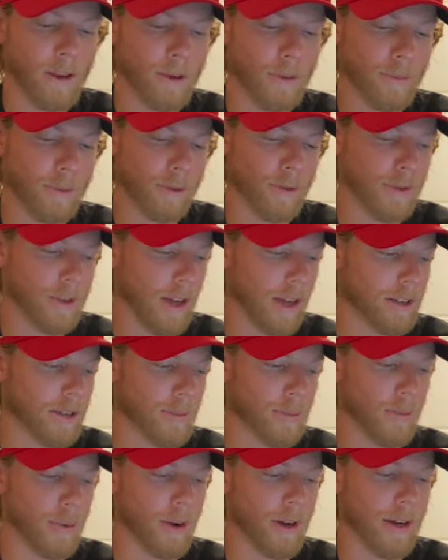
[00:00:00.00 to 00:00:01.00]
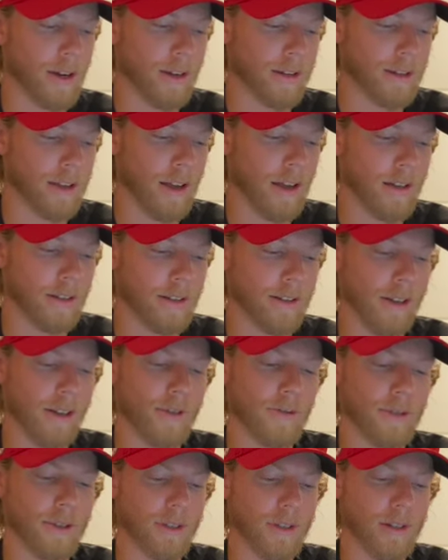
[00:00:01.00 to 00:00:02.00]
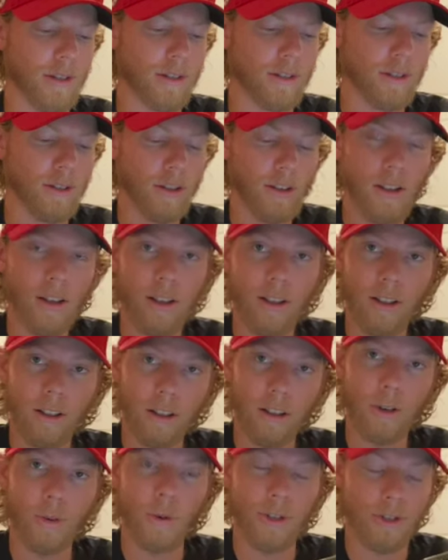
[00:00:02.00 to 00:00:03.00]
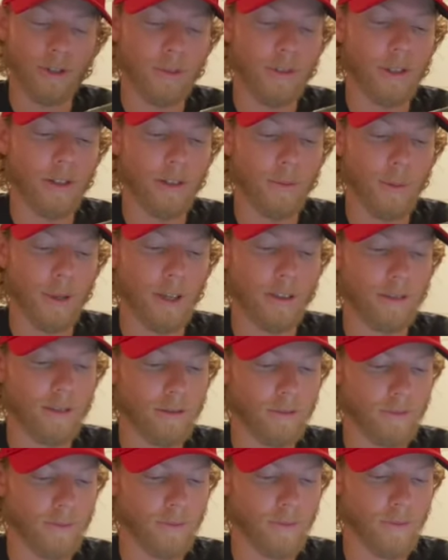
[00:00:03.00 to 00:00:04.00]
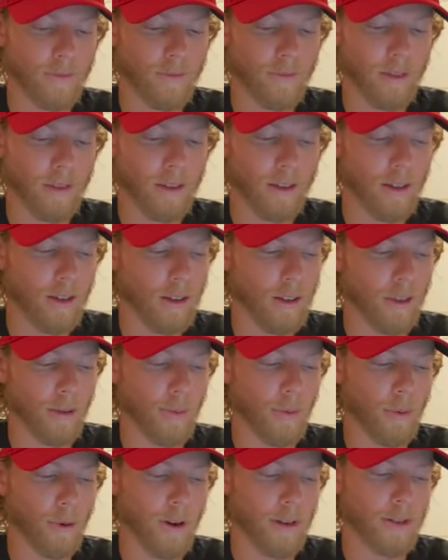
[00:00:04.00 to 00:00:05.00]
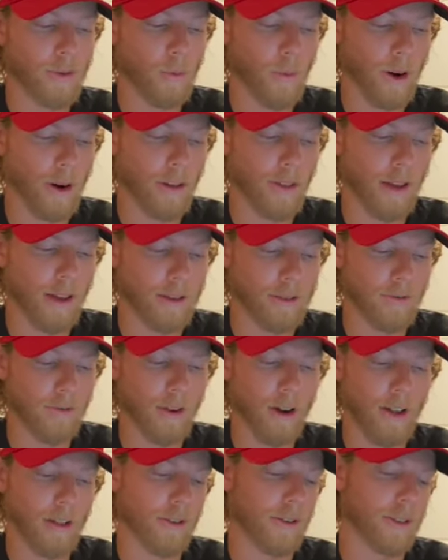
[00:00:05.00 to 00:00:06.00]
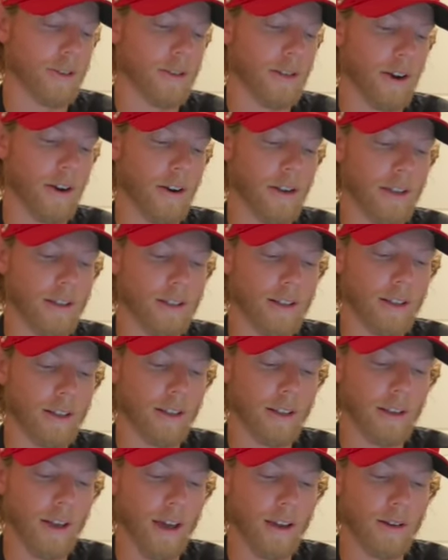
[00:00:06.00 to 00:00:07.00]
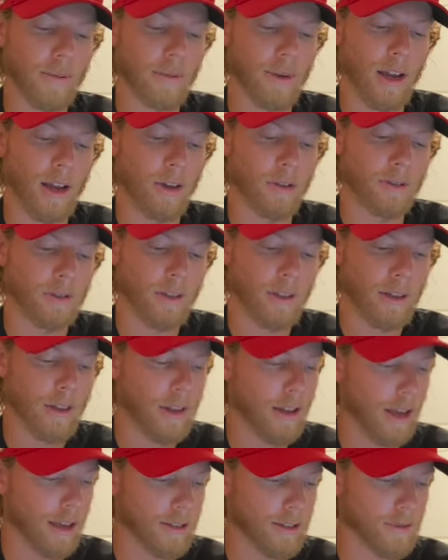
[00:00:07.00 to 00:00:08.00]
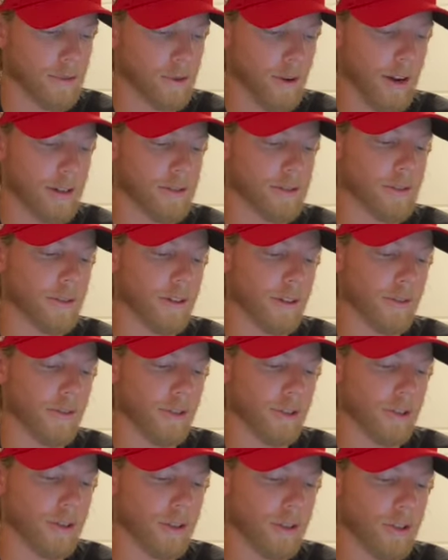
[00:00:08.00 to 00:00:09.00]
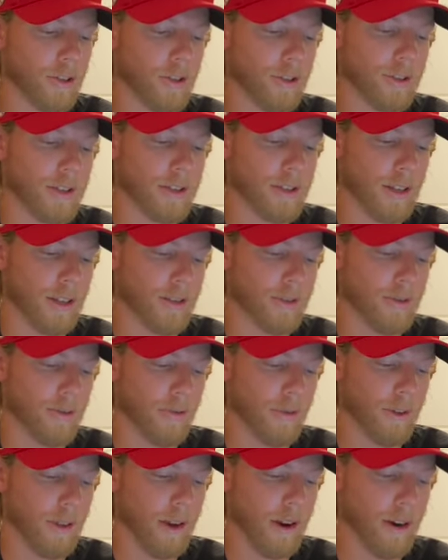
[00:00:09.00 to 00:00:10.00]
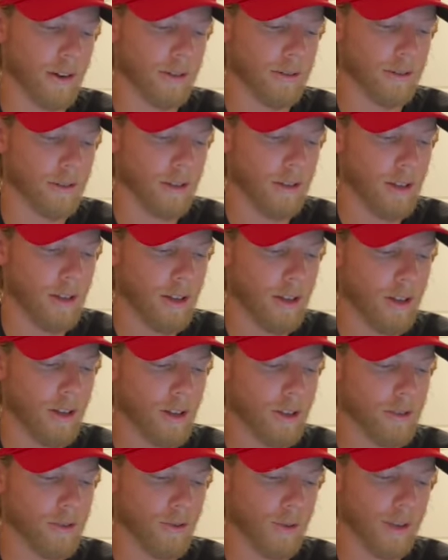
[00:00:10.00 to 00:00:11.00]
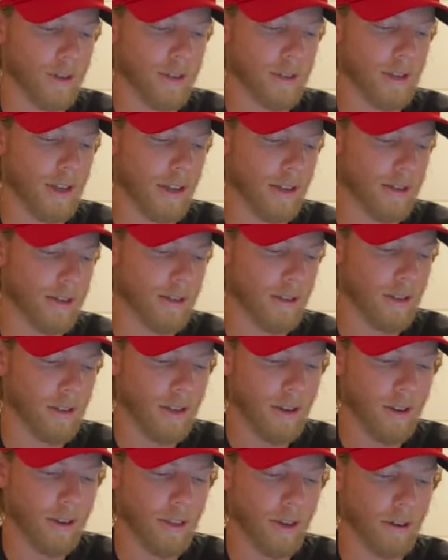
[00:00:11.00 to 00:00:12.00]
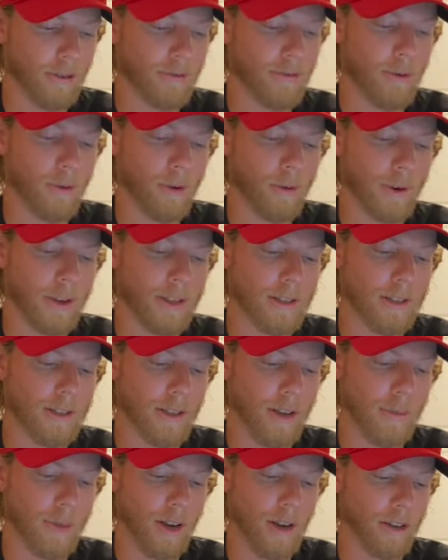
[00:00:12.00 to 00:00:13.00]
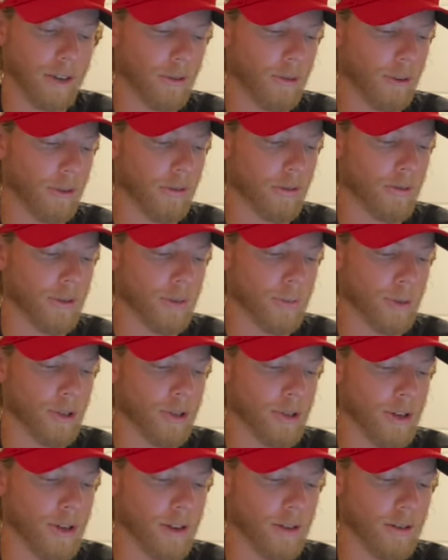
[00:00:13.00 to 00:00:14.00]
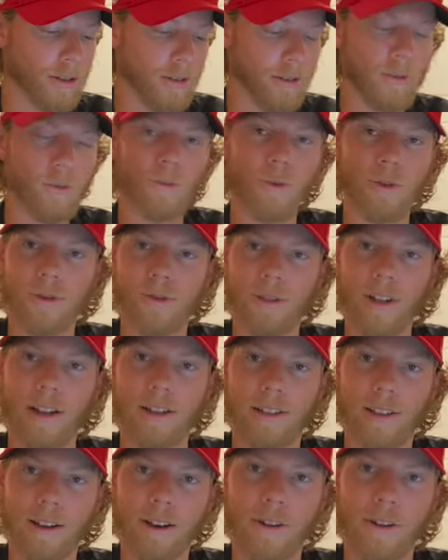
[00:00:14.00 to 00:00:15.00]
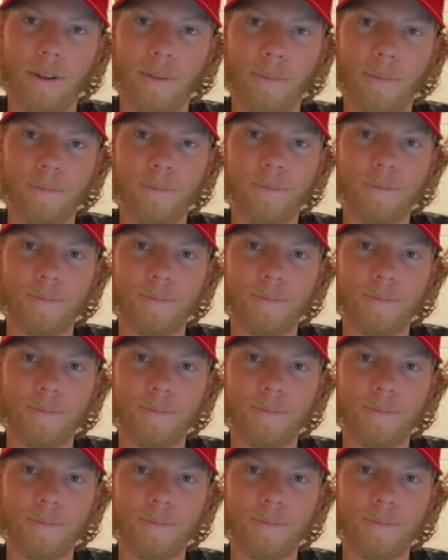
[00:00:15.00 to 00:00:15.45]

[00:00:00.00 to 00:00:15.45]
Bruce likes to point at his head and say to his son, Look what you did to me. The boy is aware that his father is staring intently at him now, as if trying to deliver good sense through the air. Jordan says, There are four reasons I'm not going through this machine. Would you like to hear them?